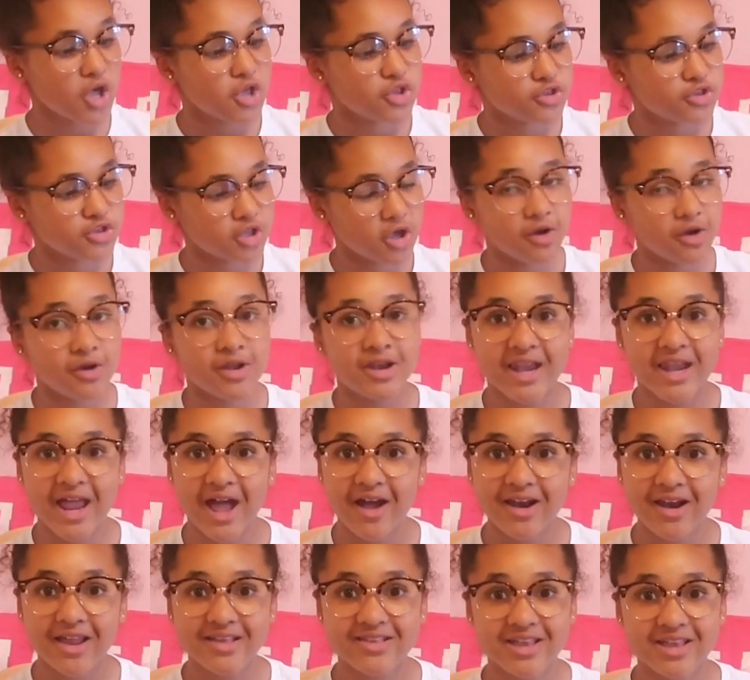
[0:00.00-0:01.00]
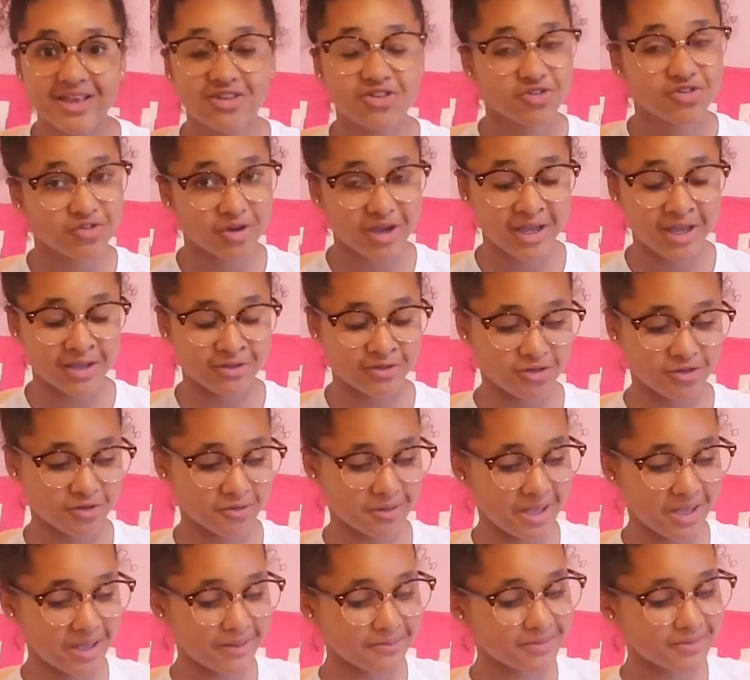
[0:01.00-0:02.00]
So now let's get straight into
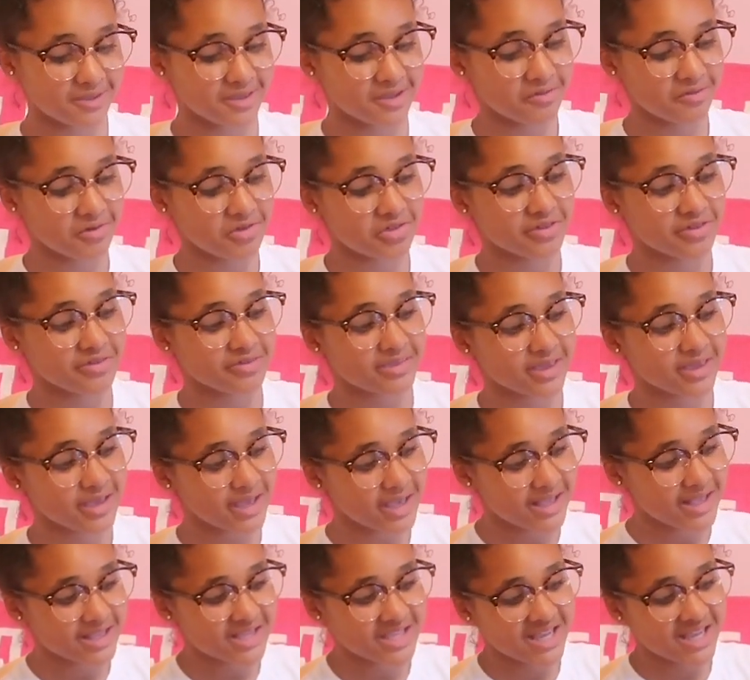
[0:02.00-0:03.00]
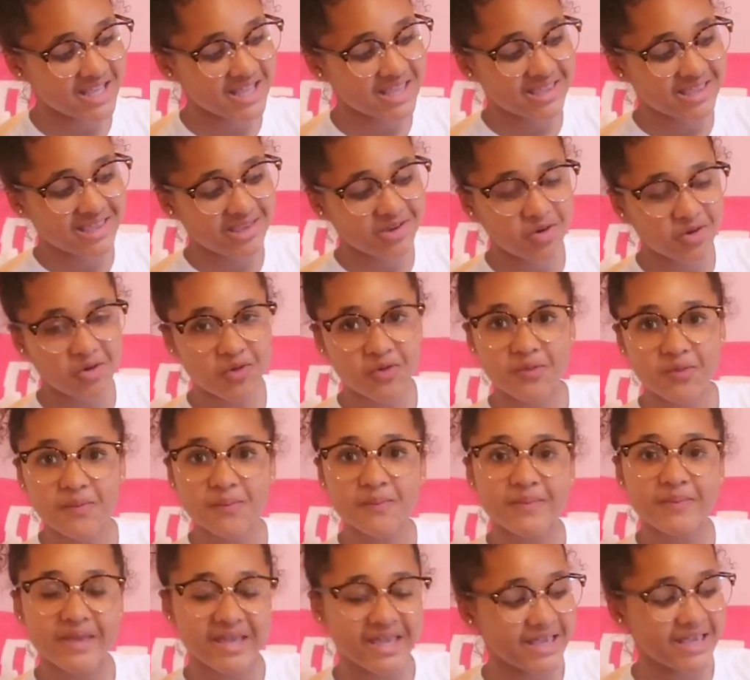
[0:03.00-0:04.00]
it. So we just take this little
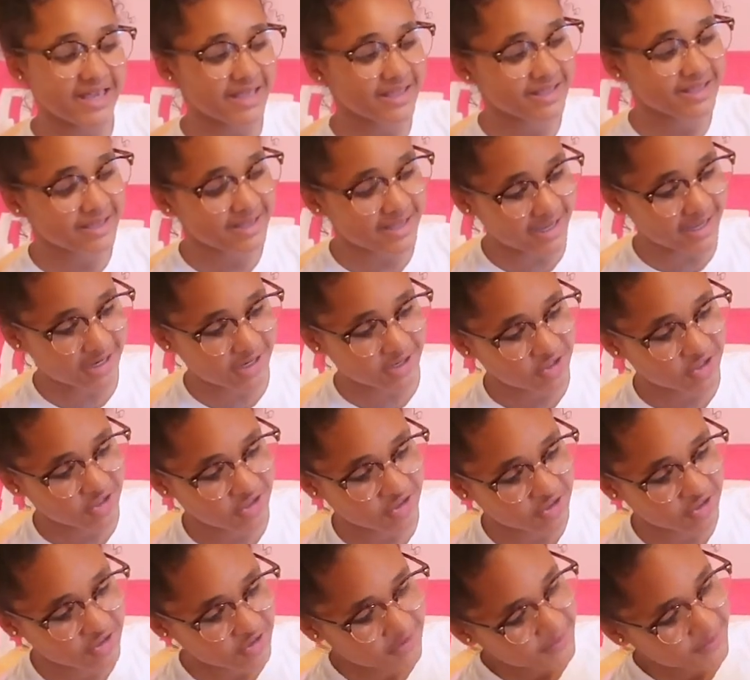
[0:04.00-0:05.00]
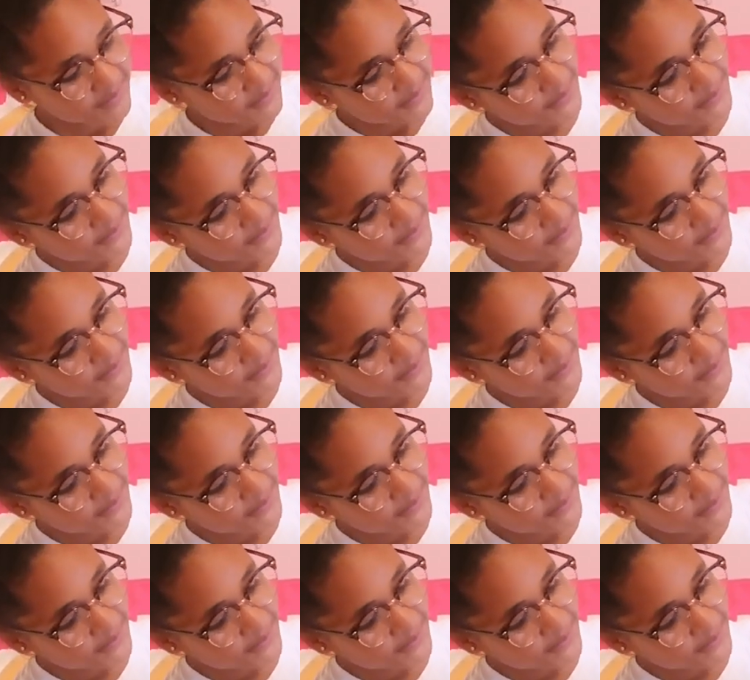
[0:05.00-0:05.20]
piece and just...